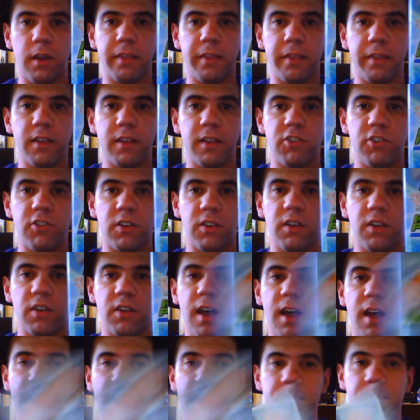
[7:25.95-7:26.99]
A Stitch in
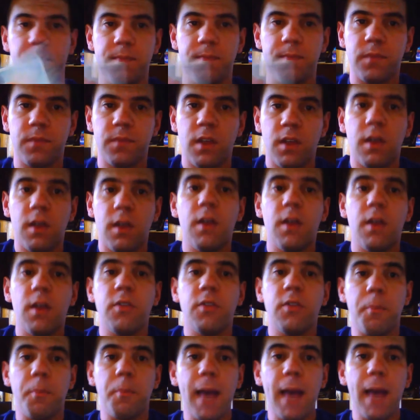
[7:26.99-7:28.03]
Time,
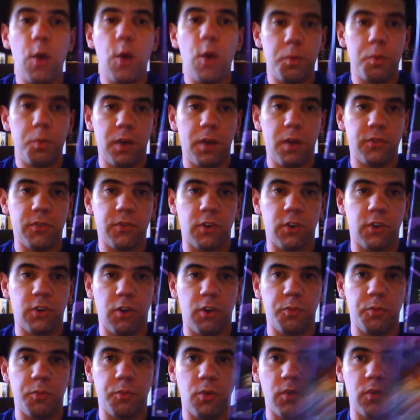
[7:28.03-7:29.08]
the Powerpuff
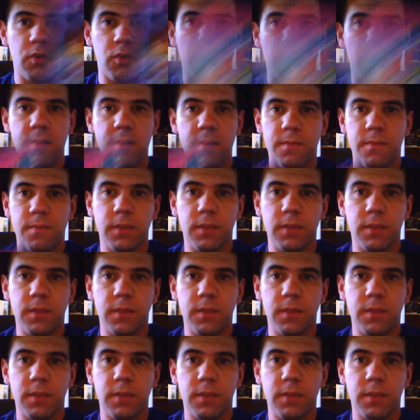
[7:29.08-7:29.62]
Girls movie,